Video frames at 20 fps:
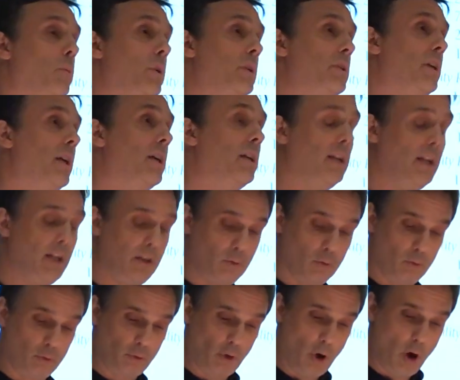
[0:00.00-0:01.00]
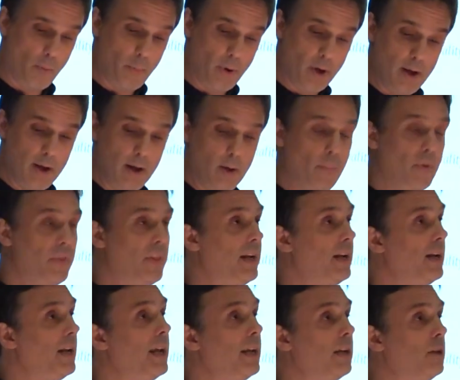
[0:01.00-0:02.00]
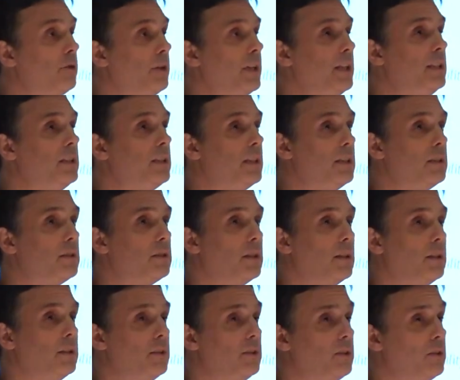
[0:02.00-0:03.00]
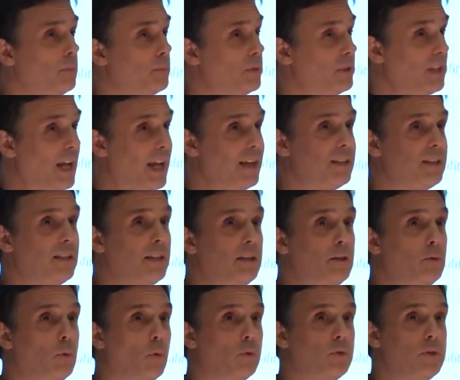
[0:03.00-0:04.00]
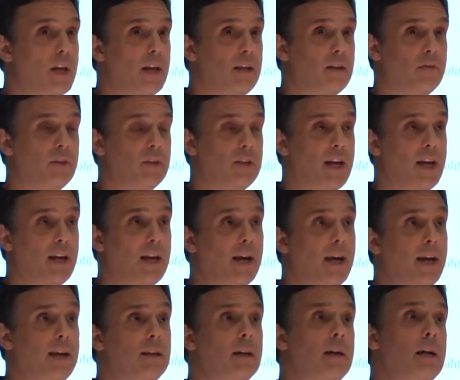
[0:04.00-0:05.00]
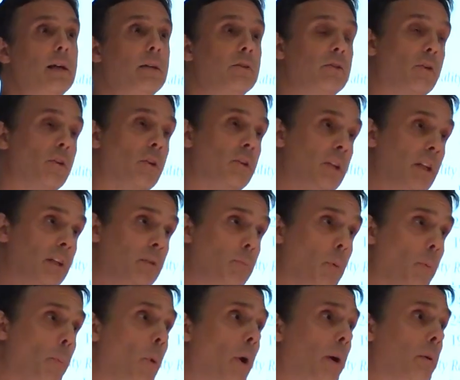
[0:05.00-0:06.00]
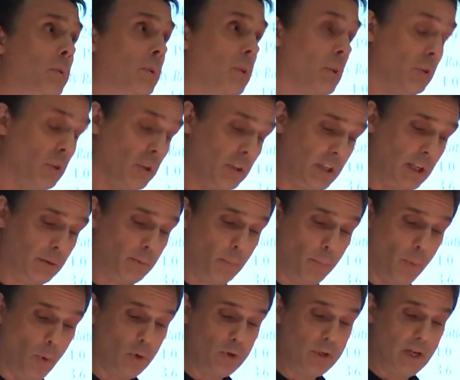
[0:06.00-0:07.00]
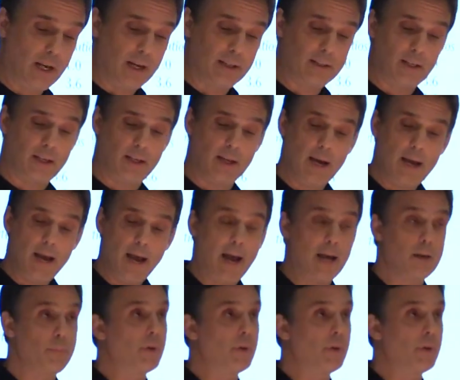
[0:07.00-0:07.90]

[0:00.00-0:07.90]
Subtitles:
We see an initial drop, but then it increases substantially towards the end of the decade, so that disproportionality had